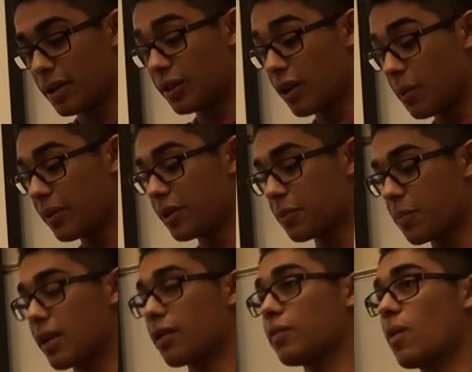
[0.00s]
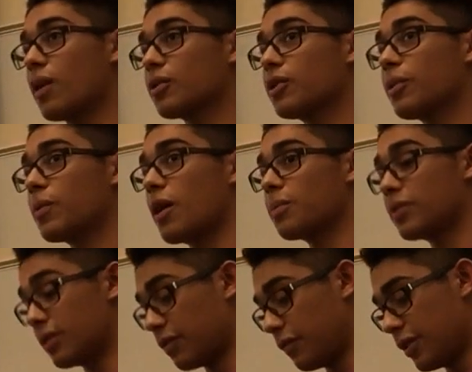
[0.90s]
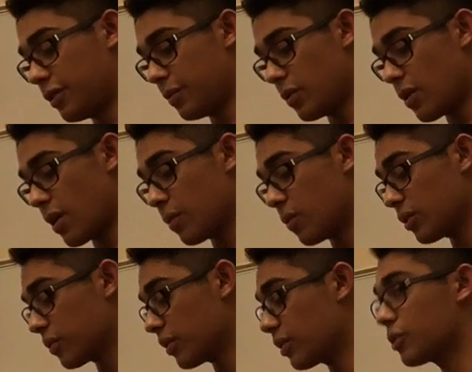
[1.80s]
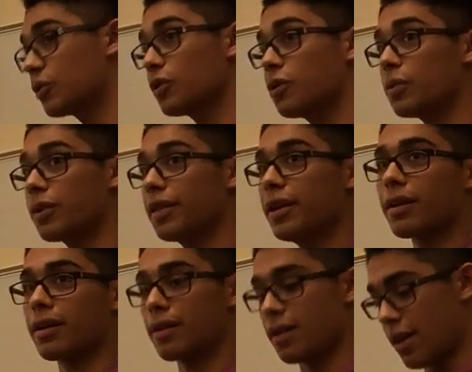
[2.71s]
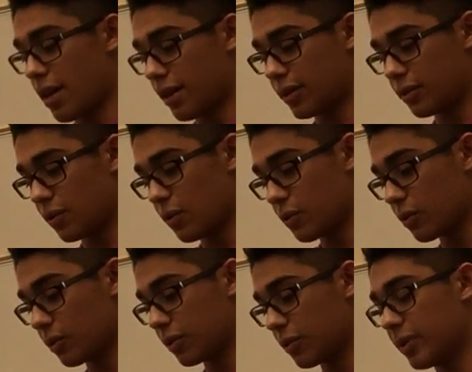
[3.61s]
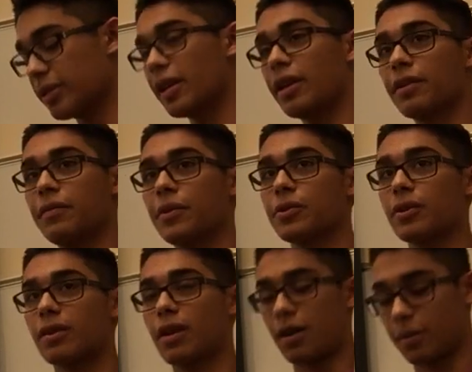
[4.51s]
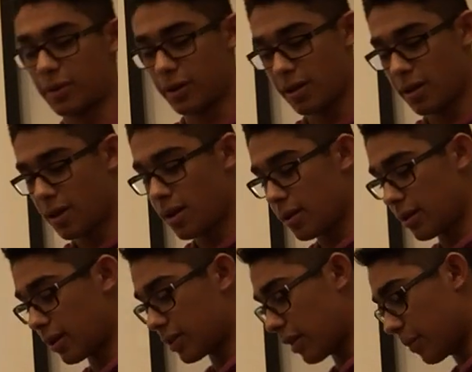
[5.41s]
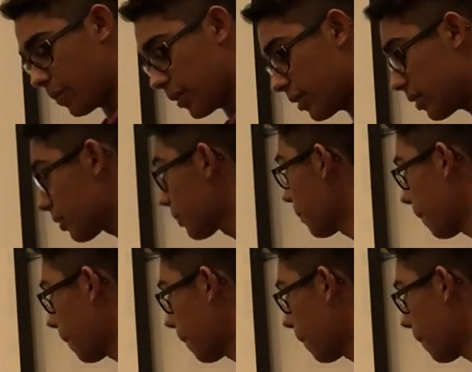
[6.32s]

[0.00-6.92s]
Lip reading: Stopping the spread of wild GM crops is a feasible and once researched doable thing, and it's crucial to maintaining the future economy. Next slide, please.